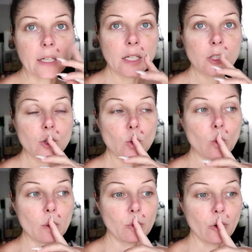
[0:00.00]
need to do
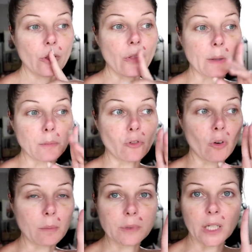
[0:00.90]
one more thing
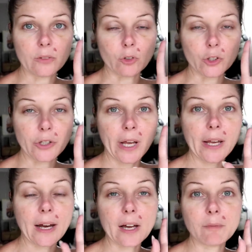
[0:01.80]
before I'm done for
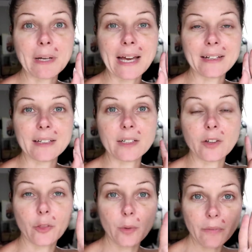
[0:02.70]
today. I've
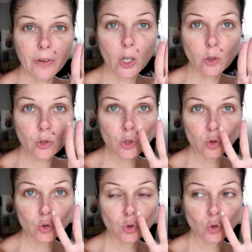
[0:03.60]
edited 3 videos,
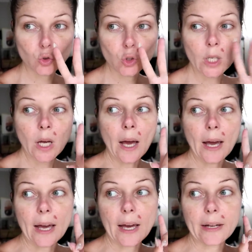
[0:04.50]

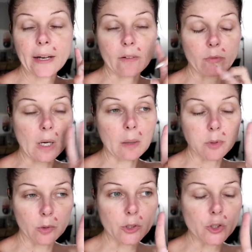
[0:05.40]
and I've
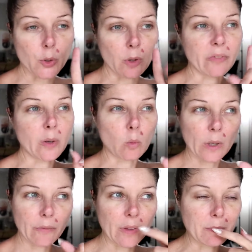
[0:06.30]
uploaded 2 of them.
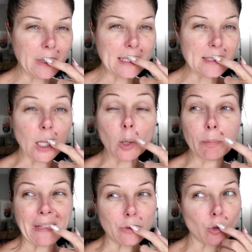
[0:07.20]
One of them needs a little
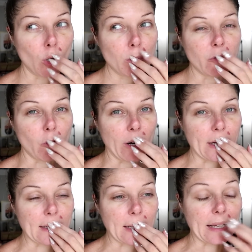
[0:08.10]
B-roll before I
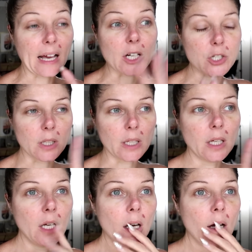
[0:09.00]
can, like, actually